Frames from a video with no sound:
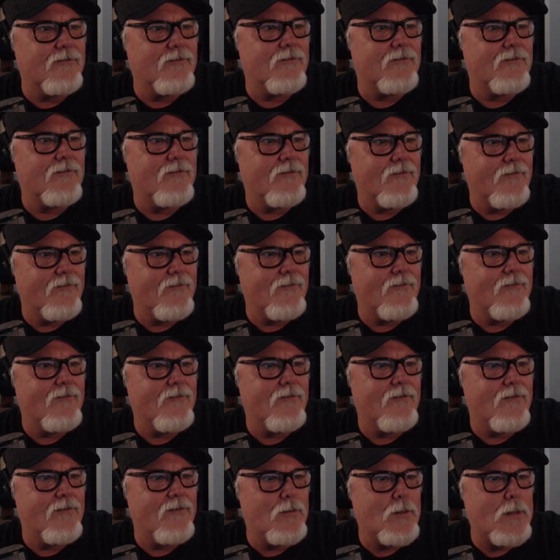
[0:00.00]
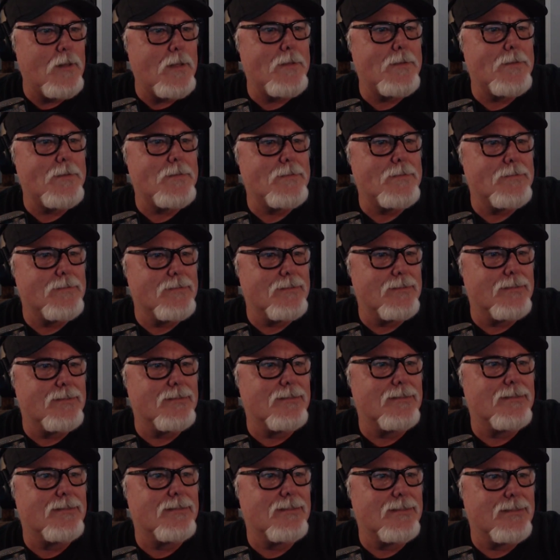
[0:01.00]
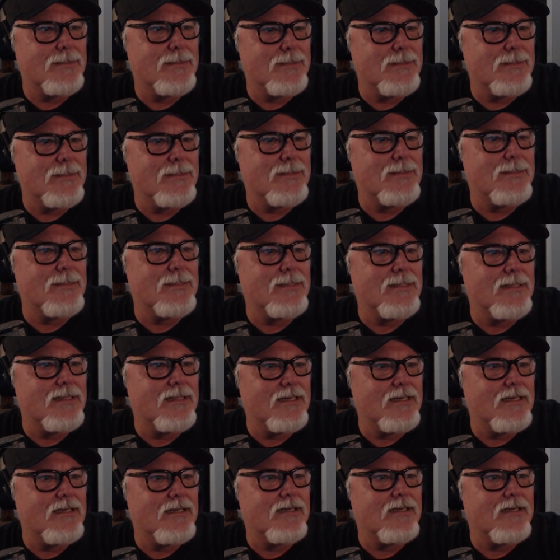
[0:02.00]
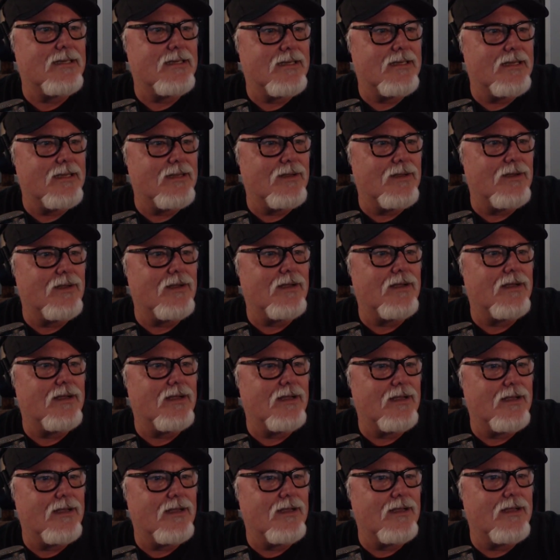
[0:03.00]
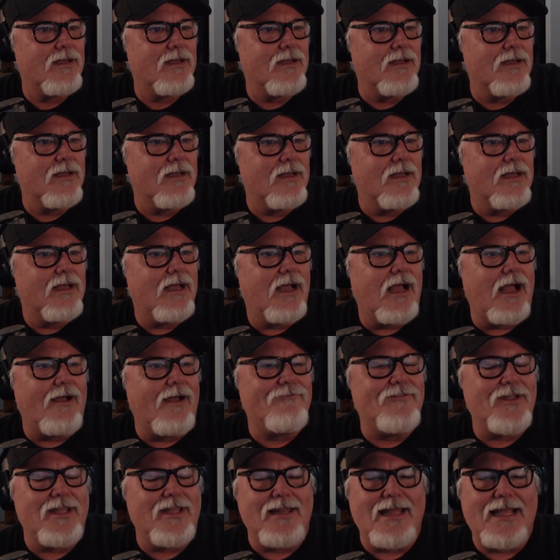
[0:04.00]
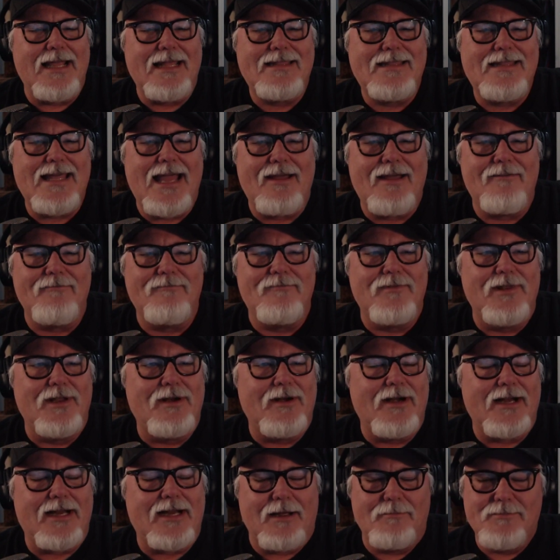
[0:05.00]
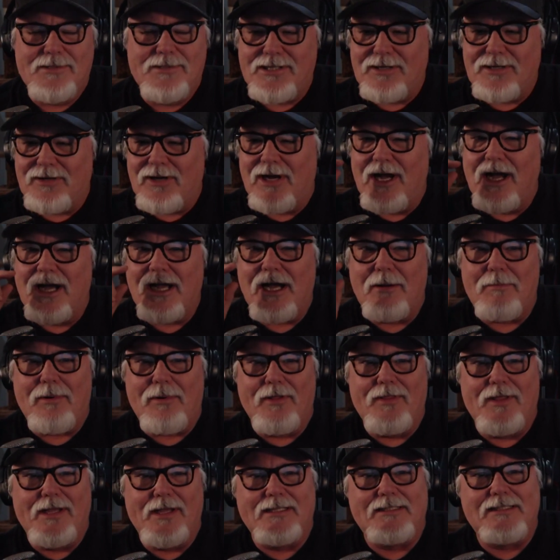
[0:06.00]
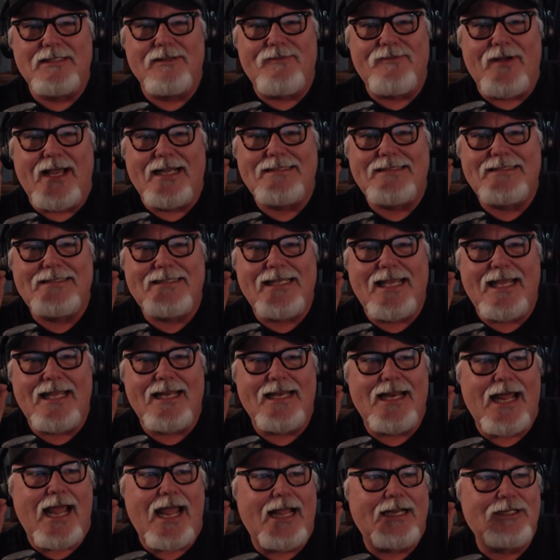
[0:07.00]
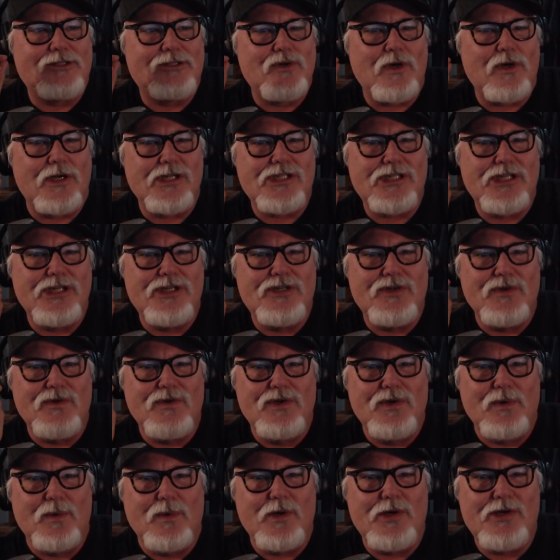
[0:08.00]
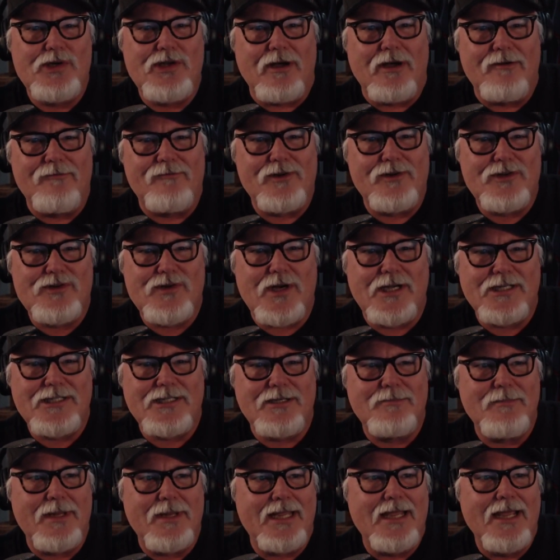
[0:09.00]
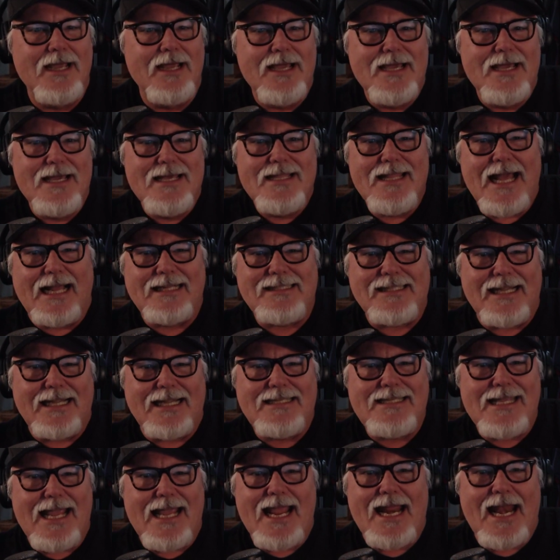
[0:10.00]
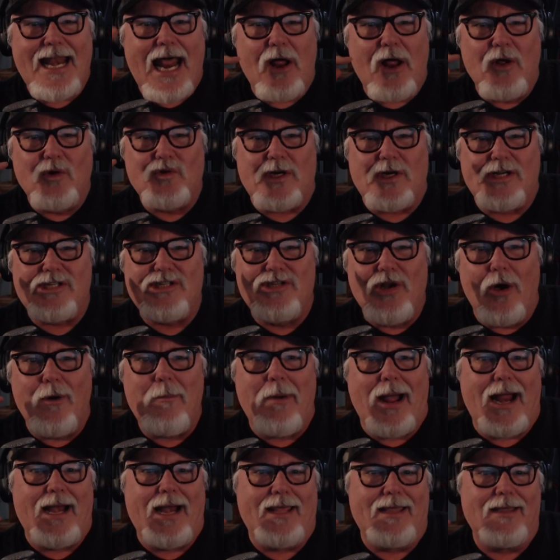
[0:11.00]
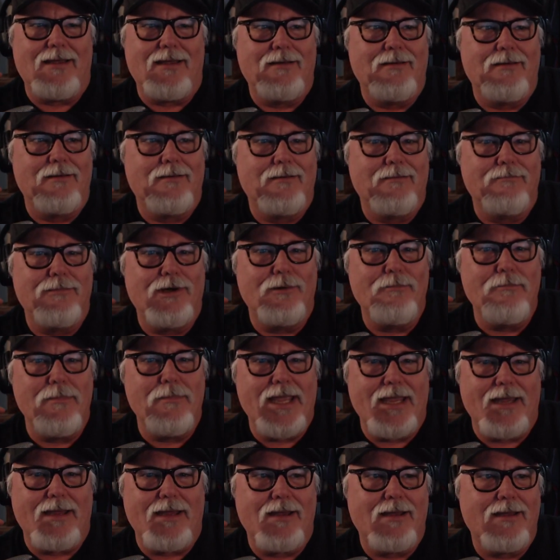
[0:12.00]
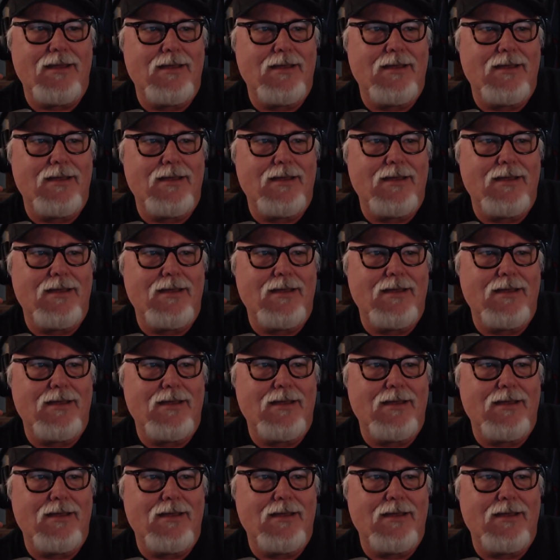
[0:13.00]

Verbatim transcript: publicly for company. pray to God, your devil never summons me. Either way, you. I feel like that lyric, I'm still hung up on this. If I said I trusted you, you were dumb for trusting me. That's like saying I don't trust nobody but me.